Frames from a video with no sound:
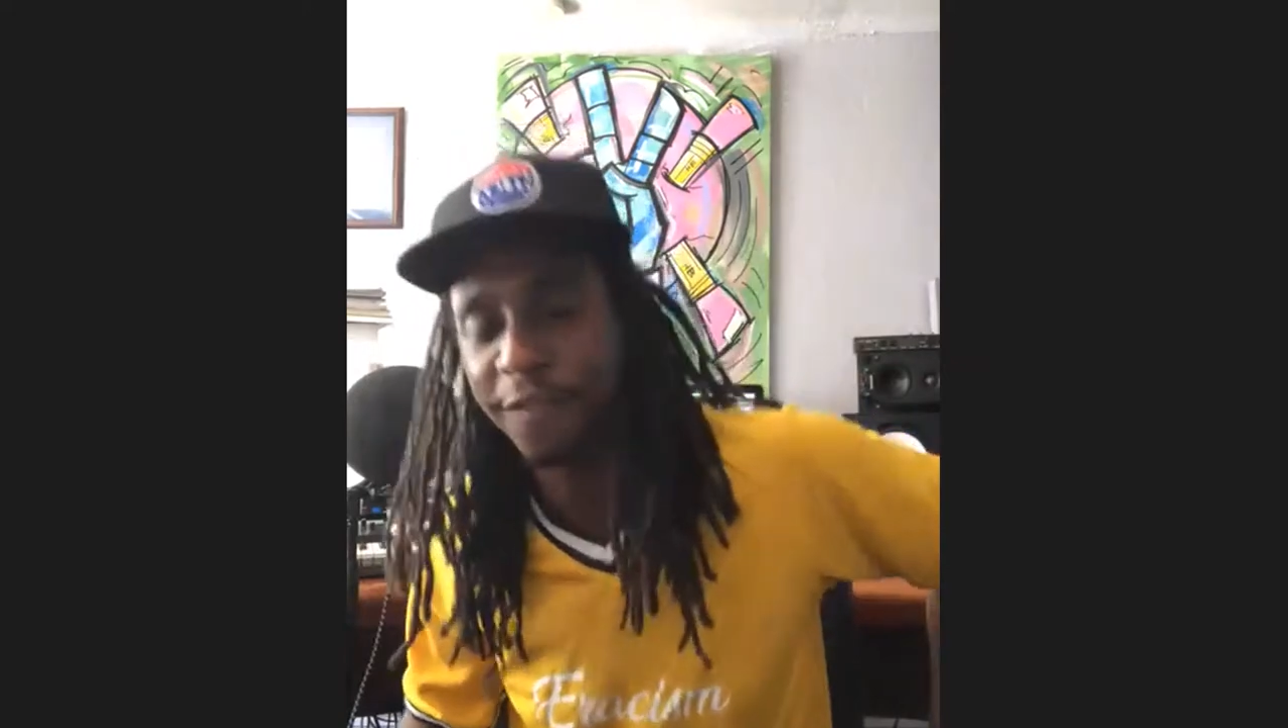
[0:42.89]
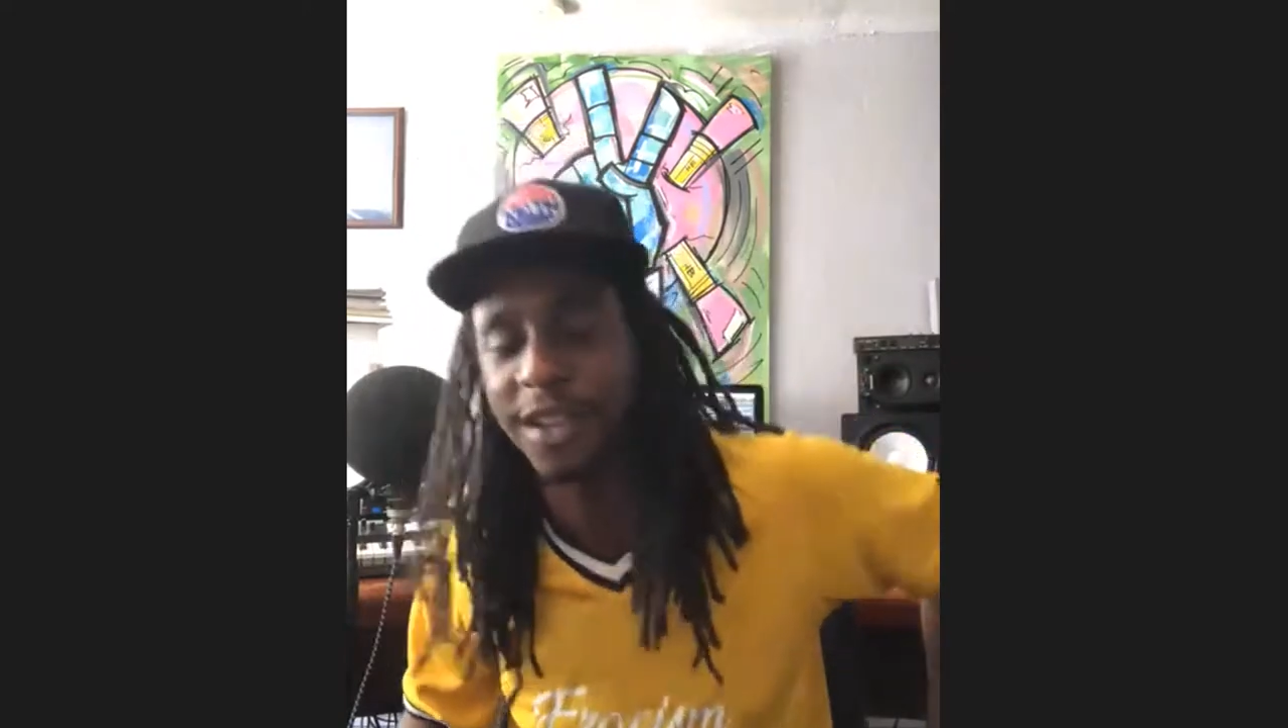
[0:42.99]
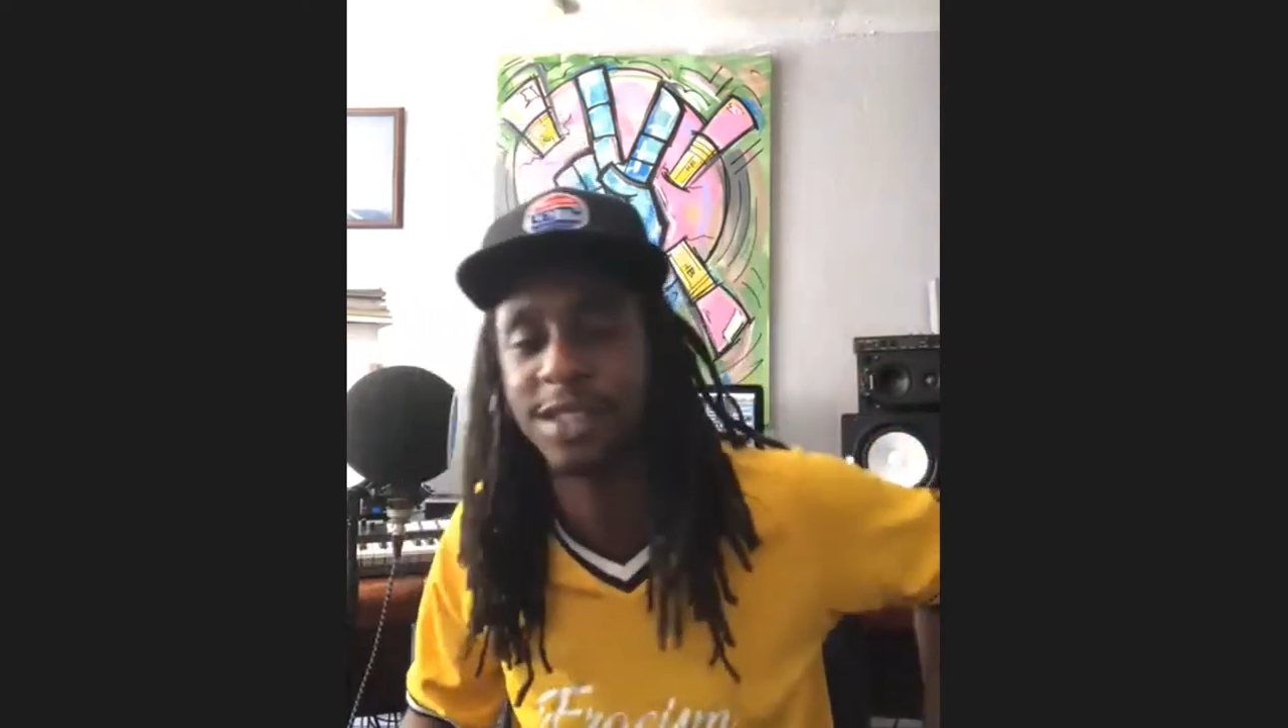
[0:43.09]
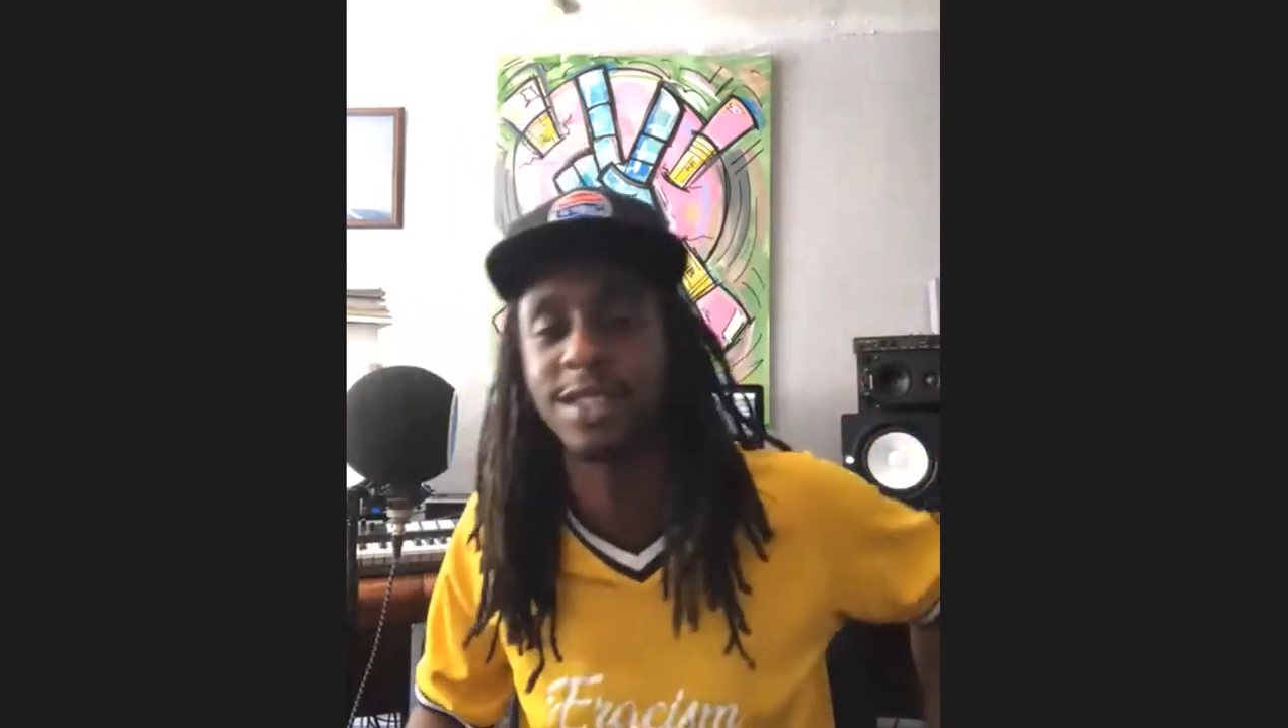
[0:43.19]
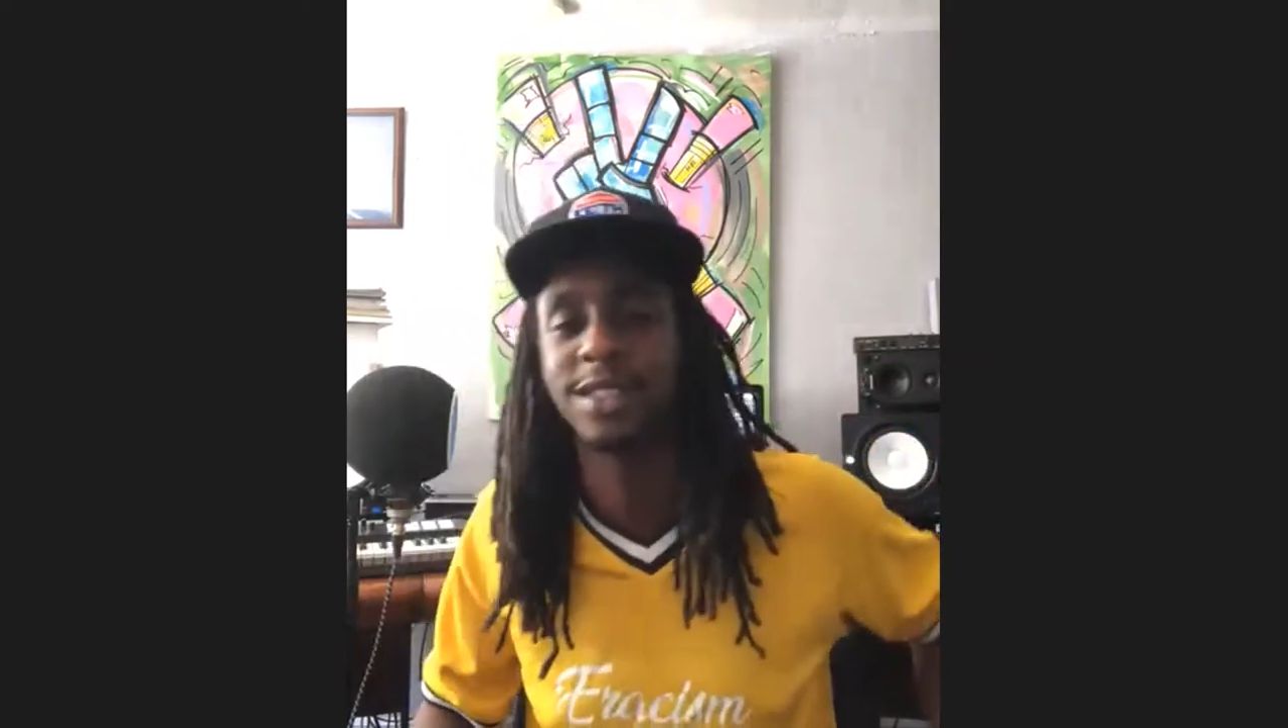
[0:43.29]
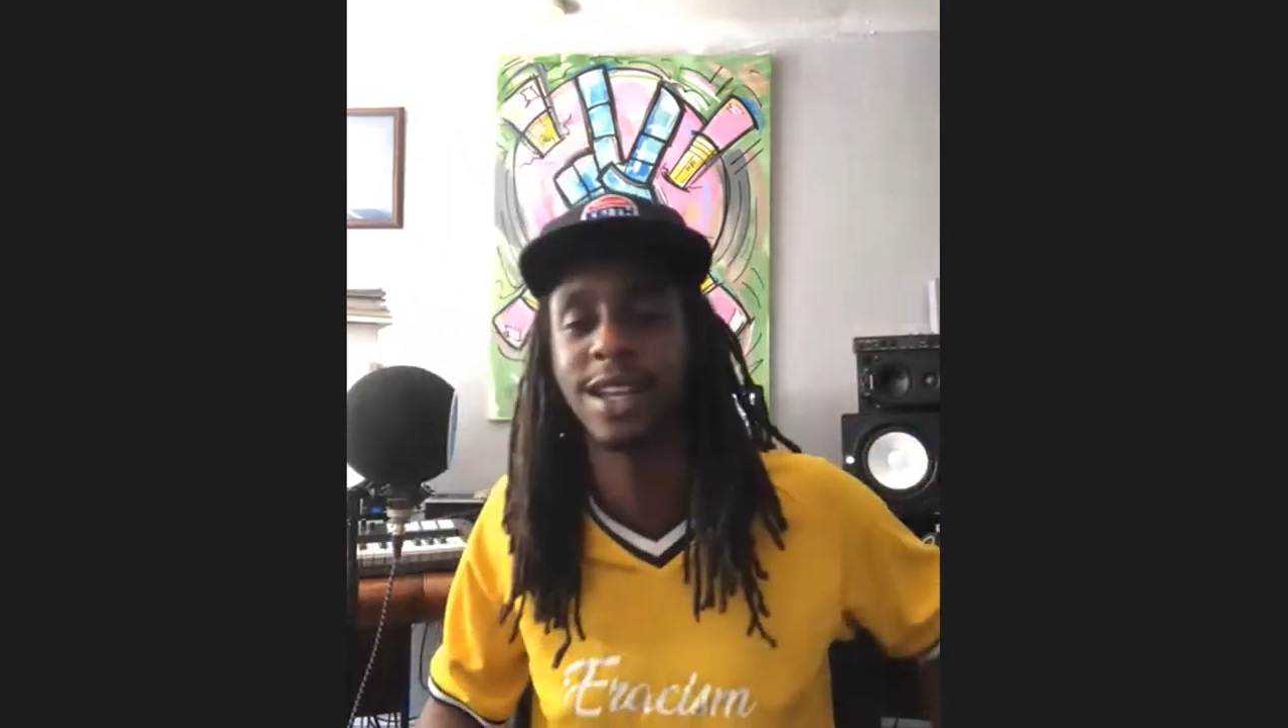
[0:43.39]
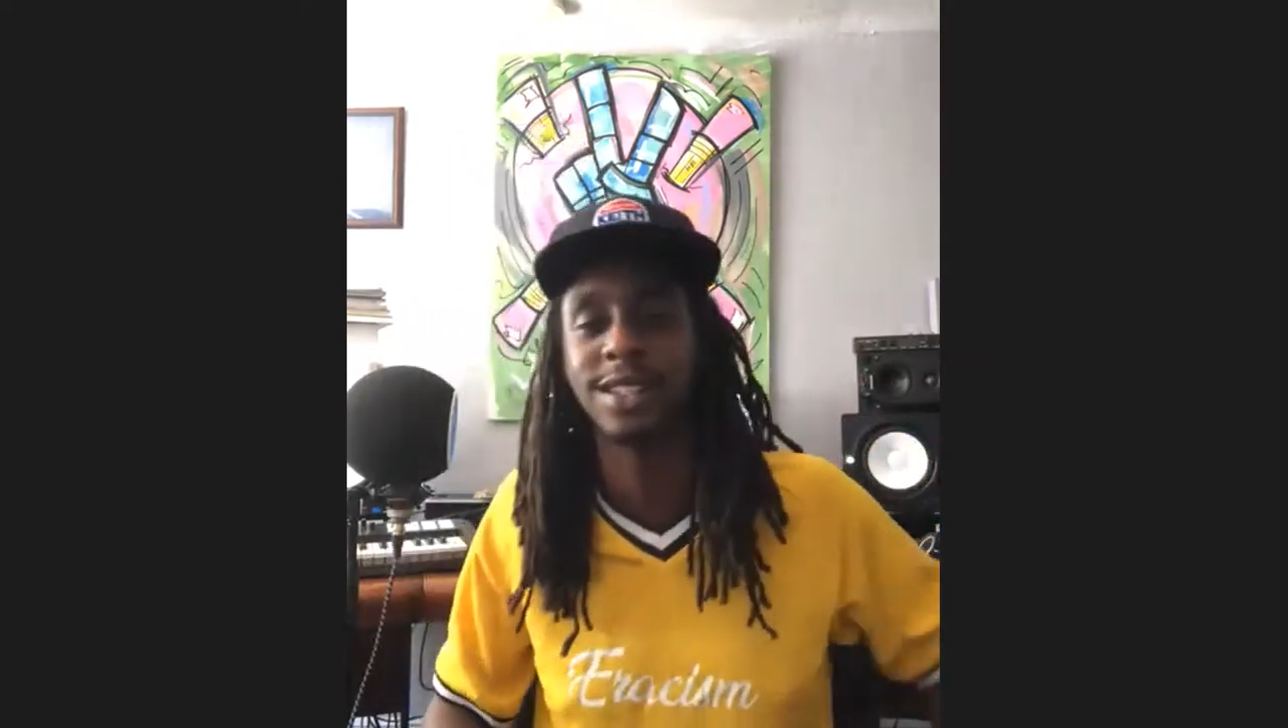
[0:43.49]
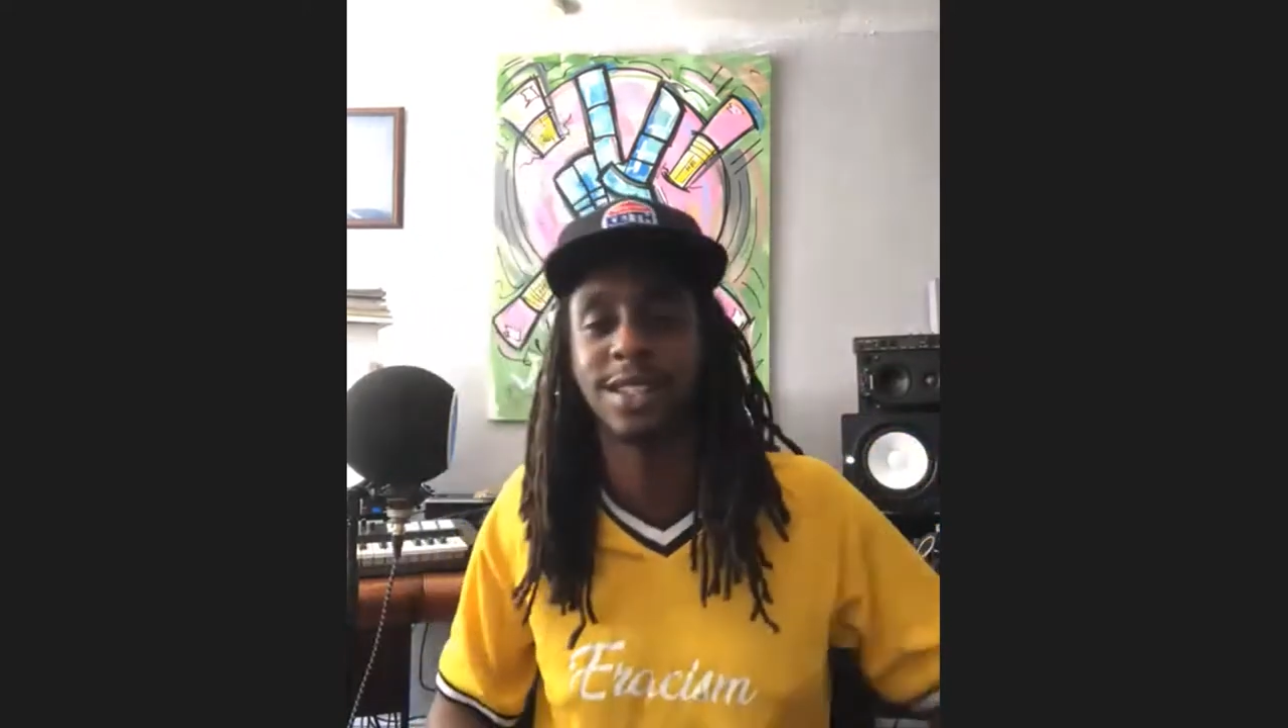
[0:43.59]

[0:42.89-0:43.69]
faces nice